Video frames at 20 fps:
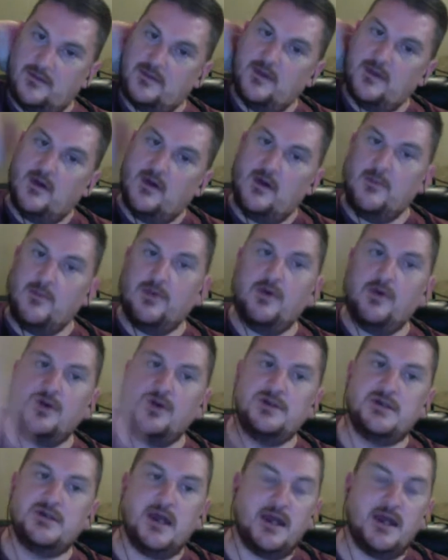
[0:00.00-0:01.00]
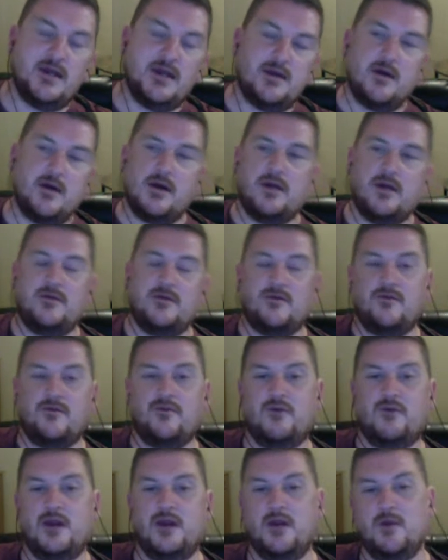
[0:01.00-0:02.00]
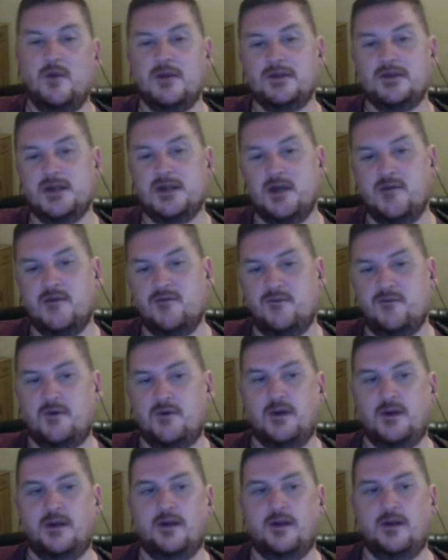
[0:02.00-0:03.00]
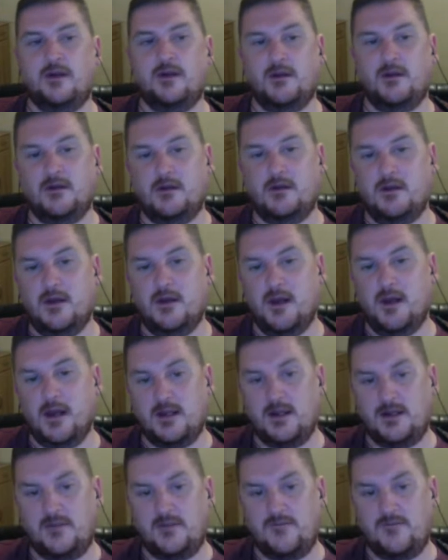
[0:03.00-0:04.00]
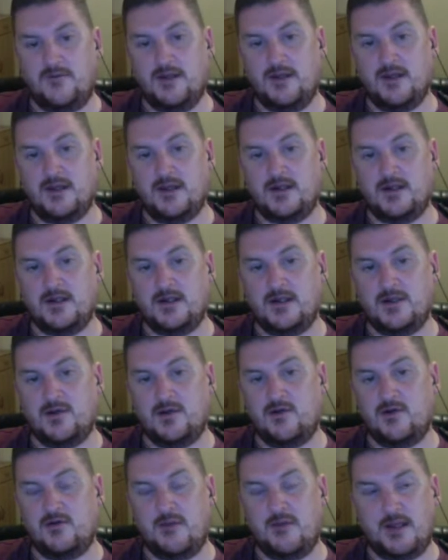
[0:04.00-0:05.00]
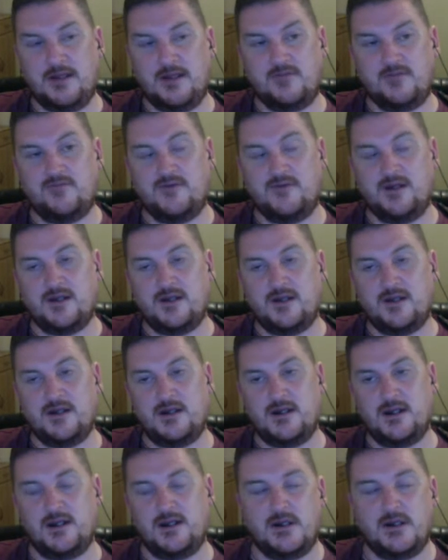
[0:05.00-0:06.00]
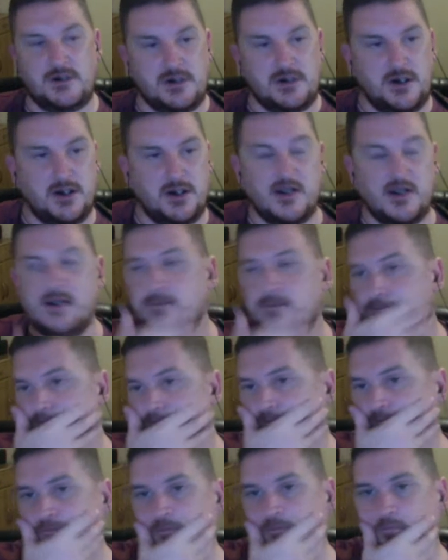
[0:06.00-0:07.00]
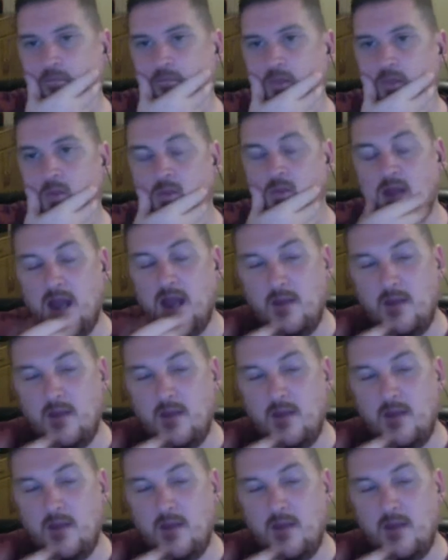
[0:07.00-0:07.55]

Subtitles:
9 points out of 9, 3 wins out of 3, undefeated in Europe, undefeated in the English League. We're